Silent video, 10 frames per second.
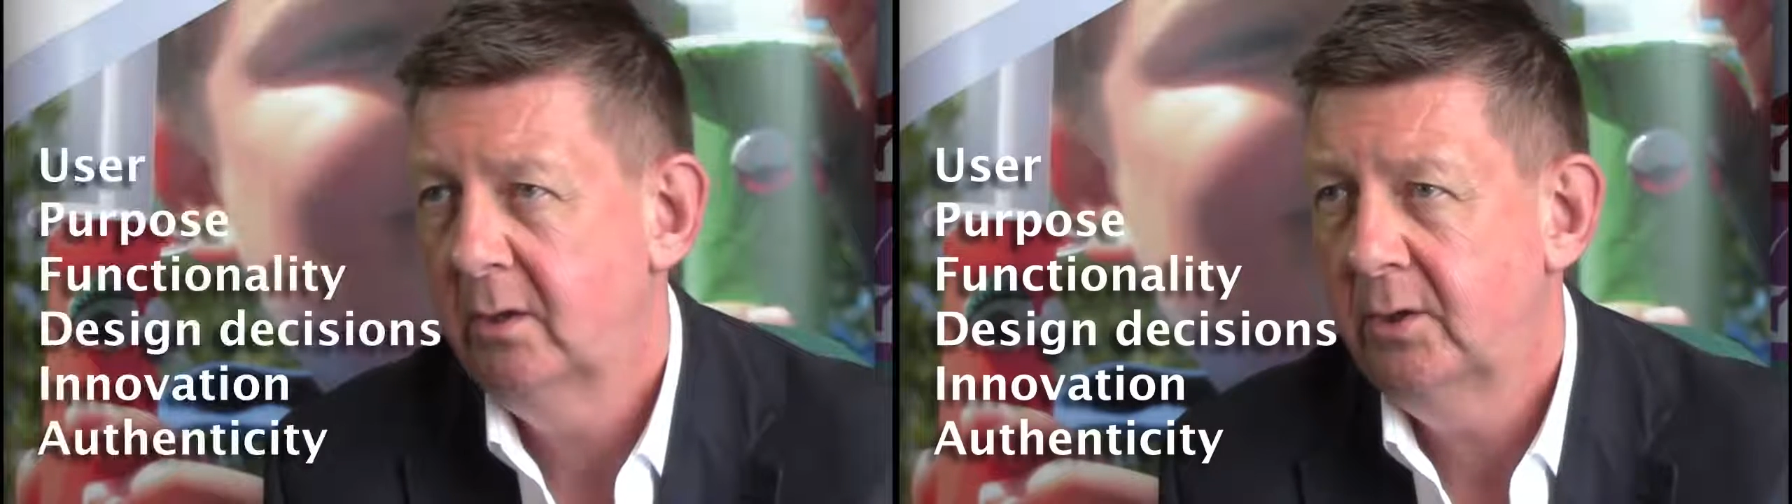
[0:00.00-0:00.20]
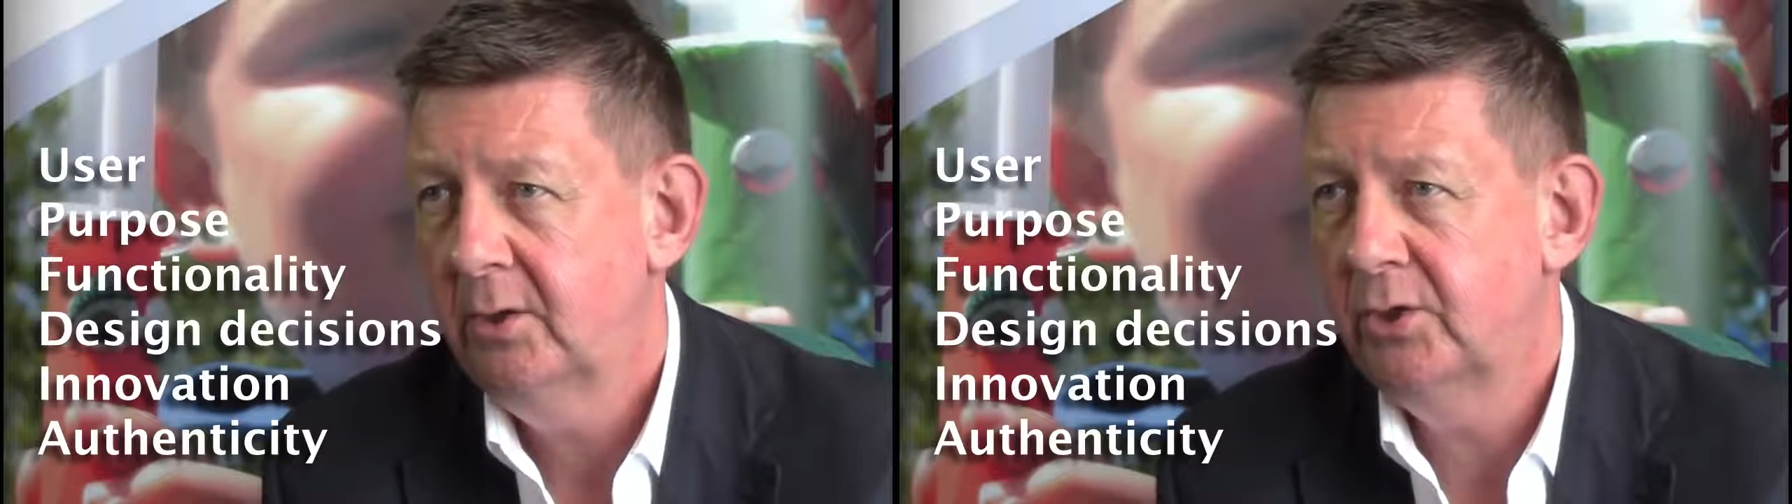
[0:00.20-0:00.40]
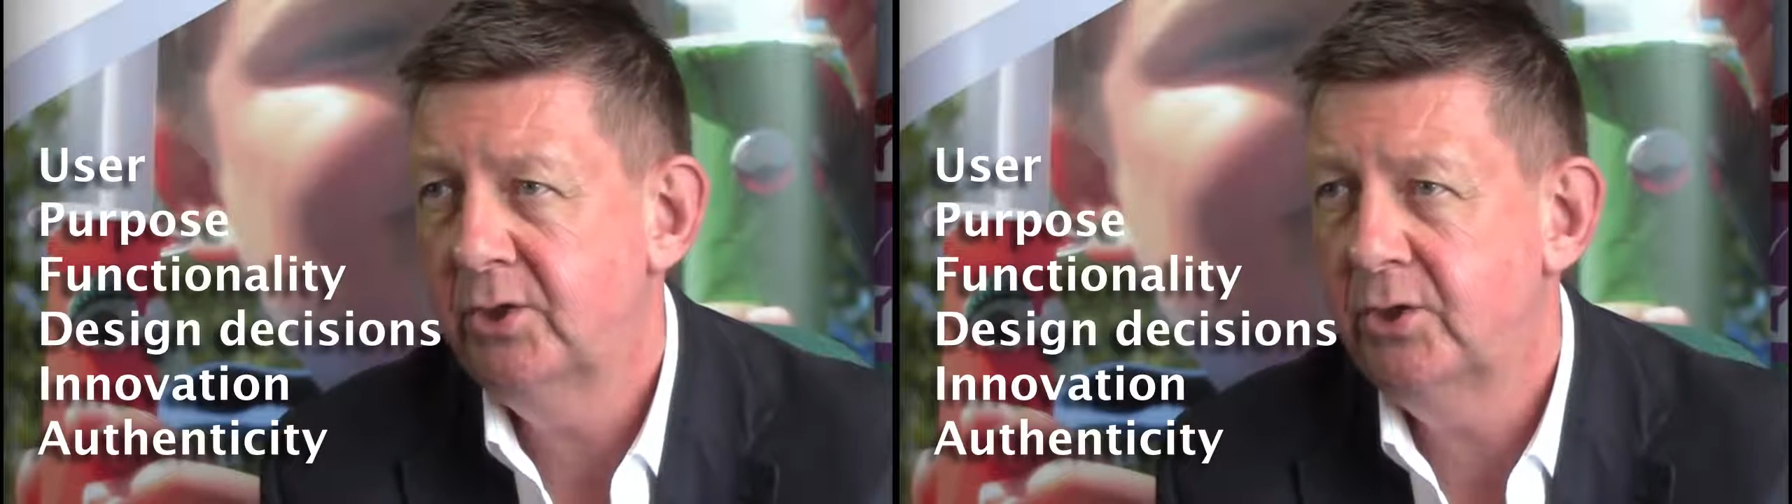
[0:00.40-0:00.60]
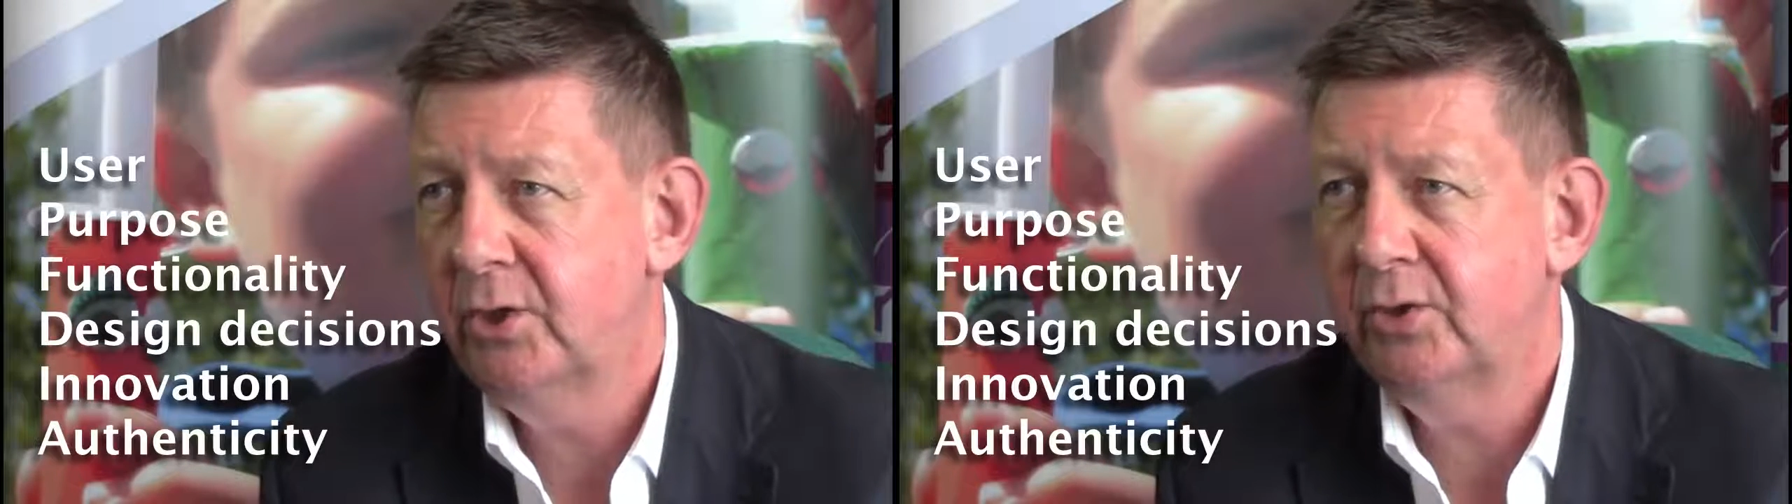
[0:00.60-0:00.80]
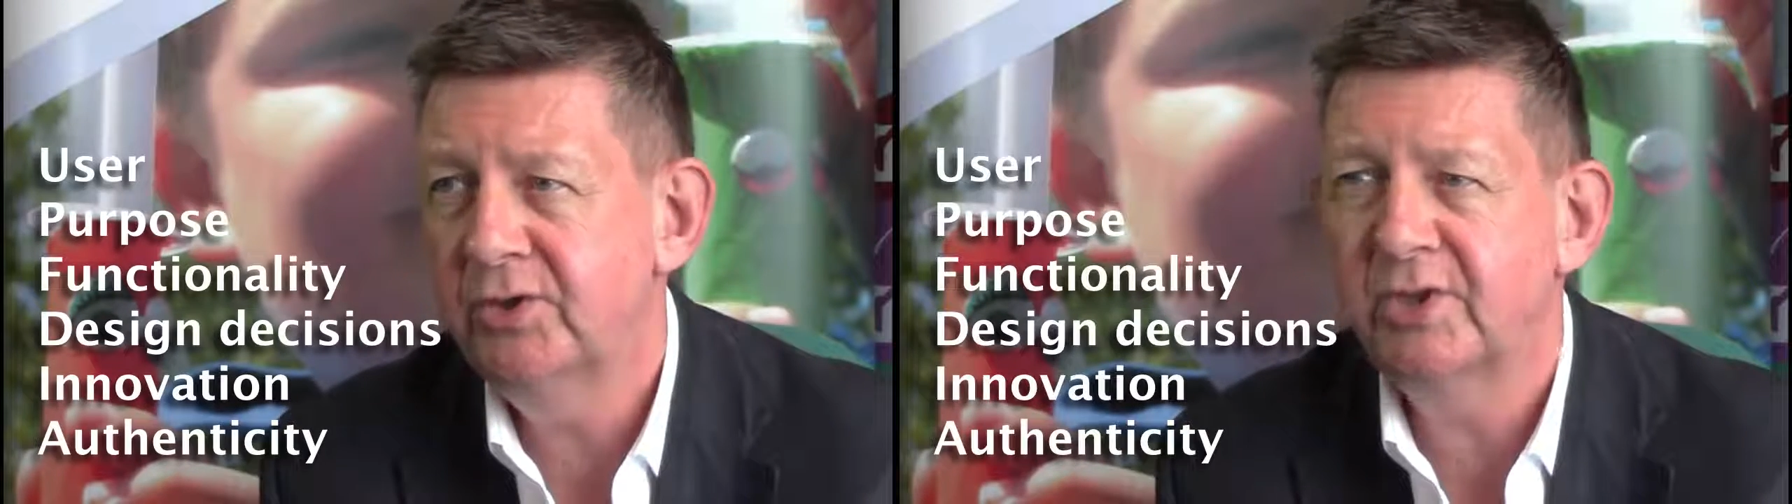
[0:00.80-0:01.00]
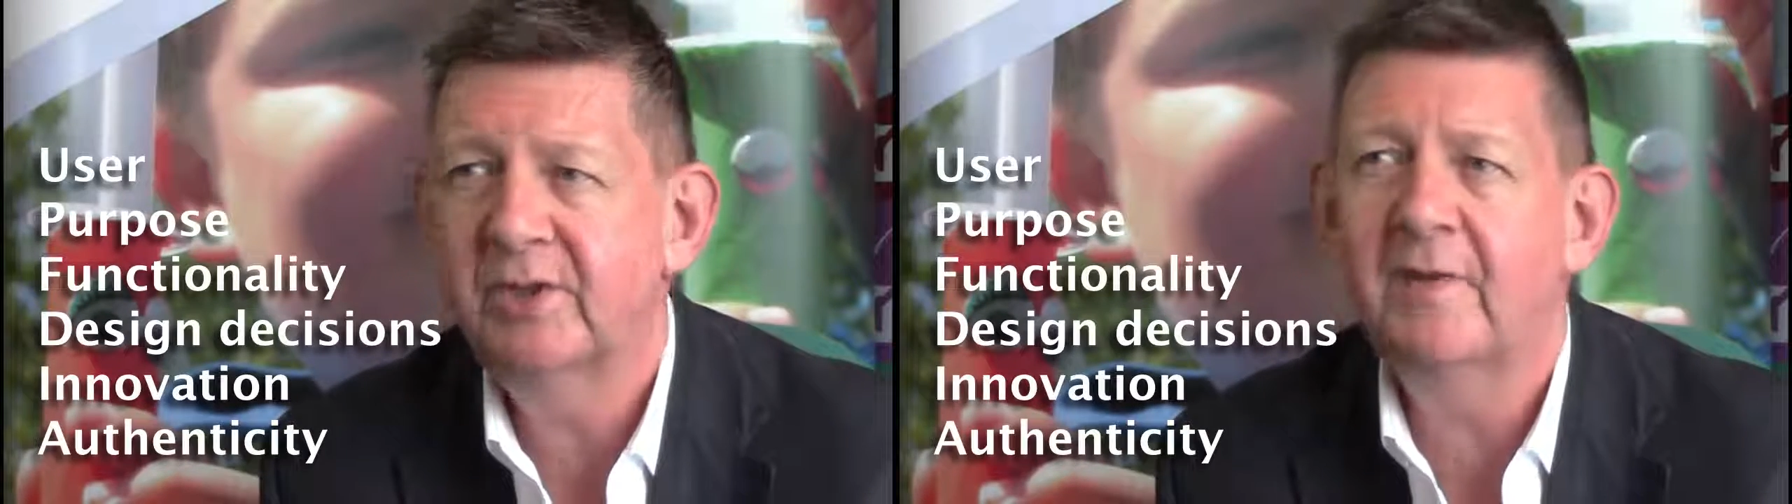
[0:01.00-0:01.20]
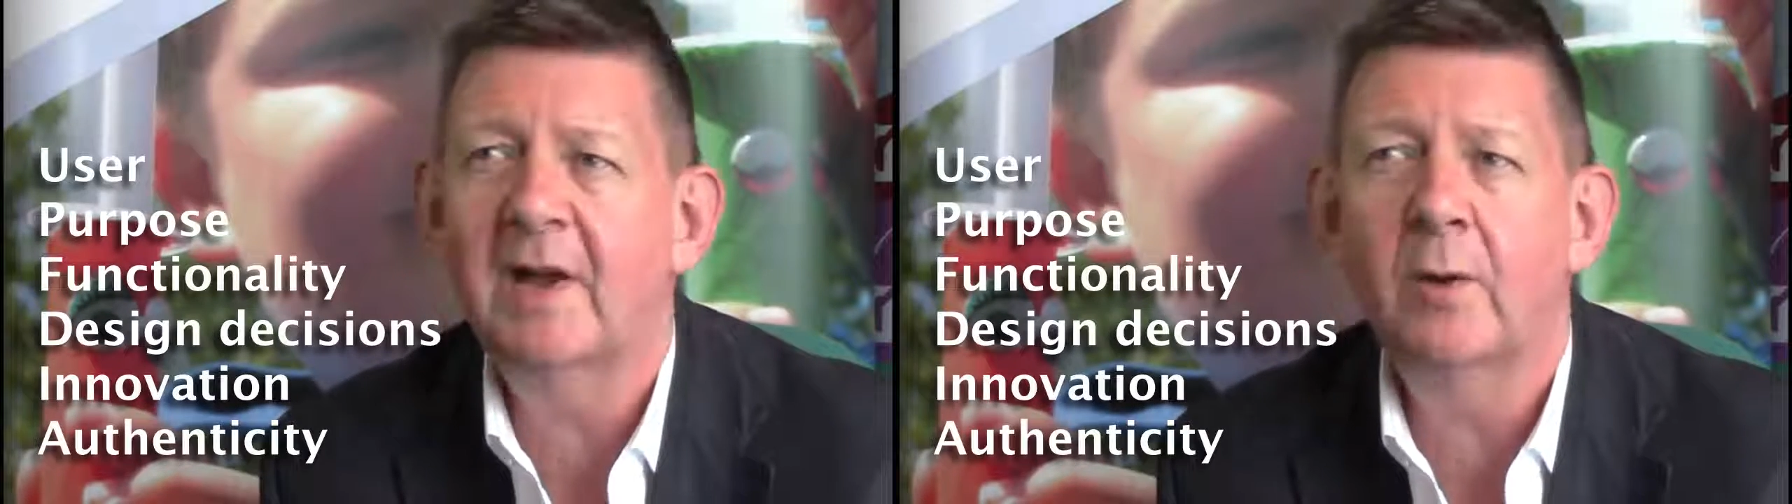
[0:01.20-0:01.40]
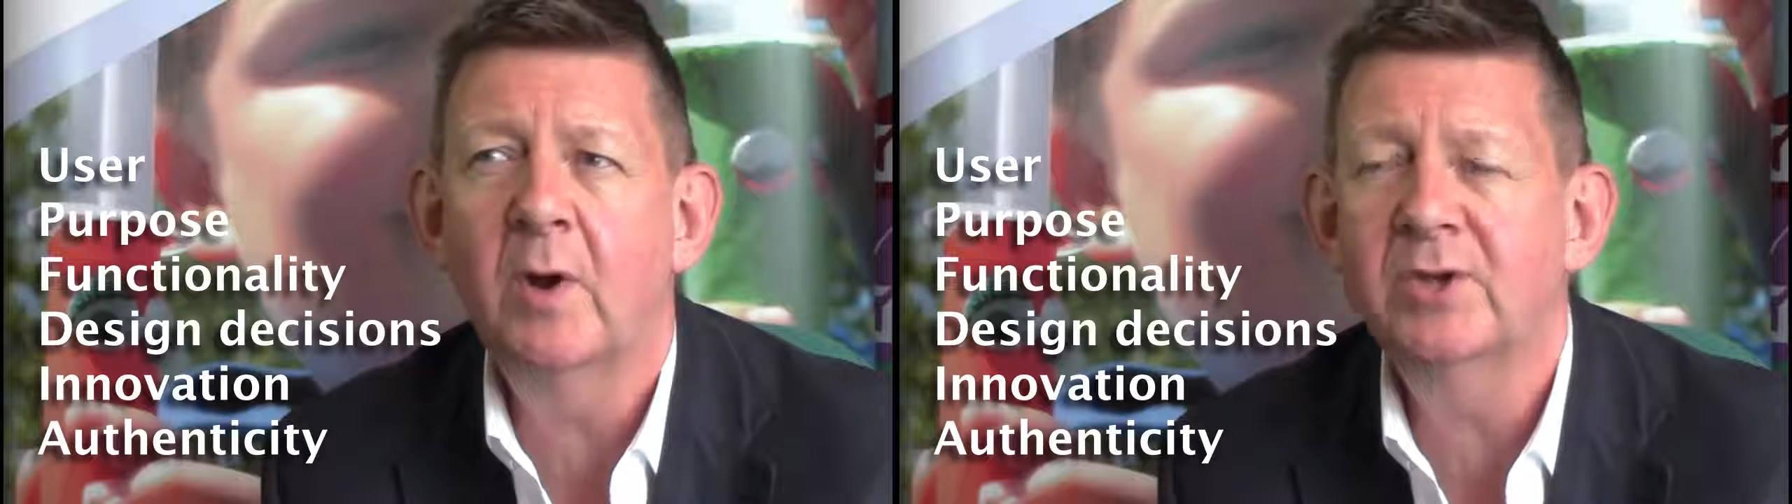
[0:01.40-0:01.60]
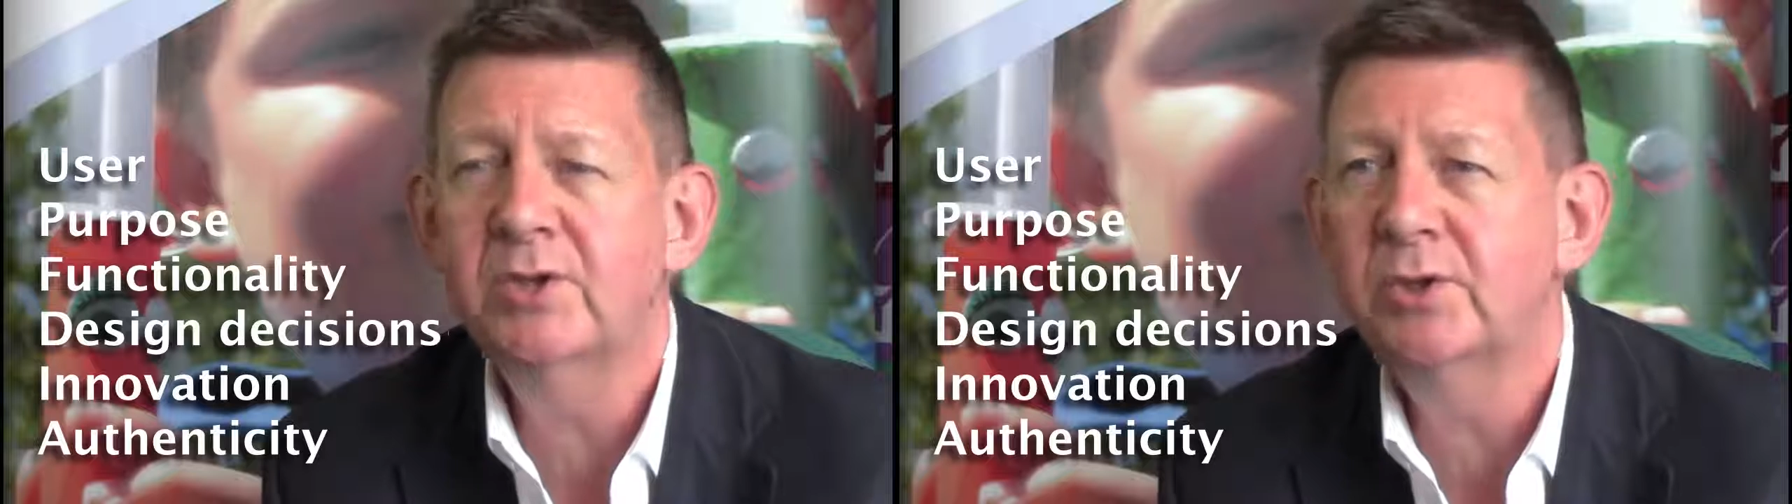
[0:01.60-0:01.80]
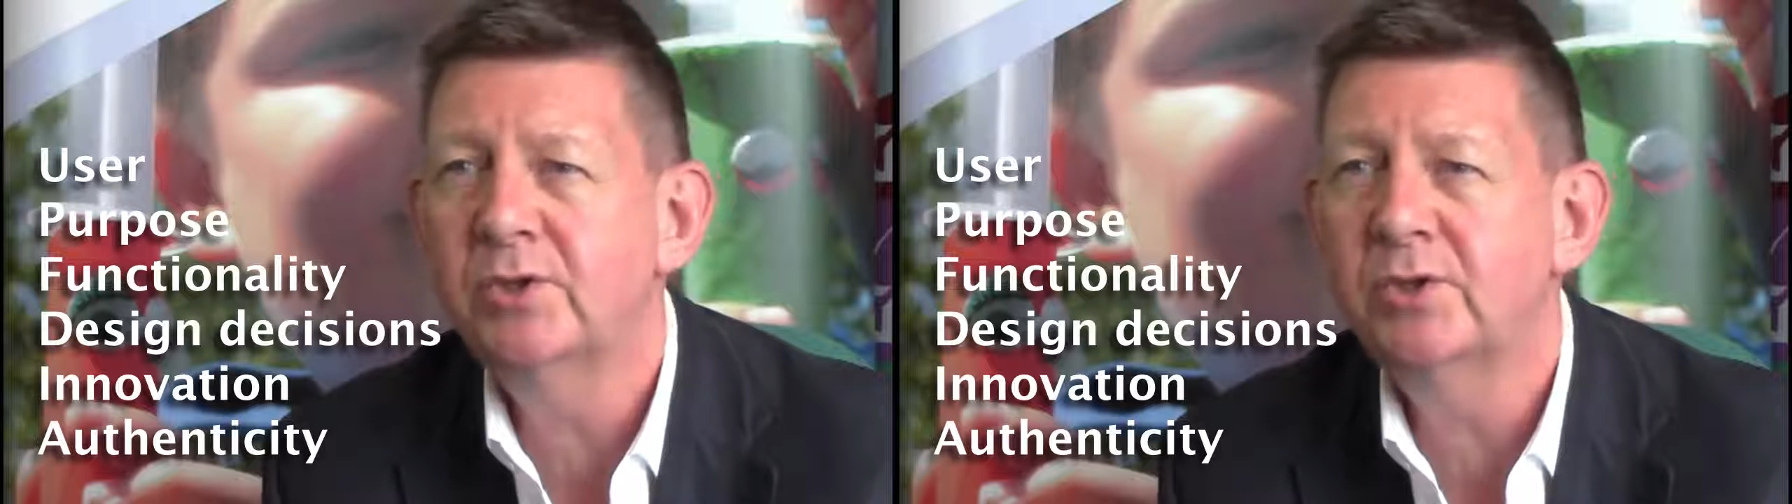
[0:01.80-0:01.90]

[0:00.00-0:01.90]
you should use this evaluation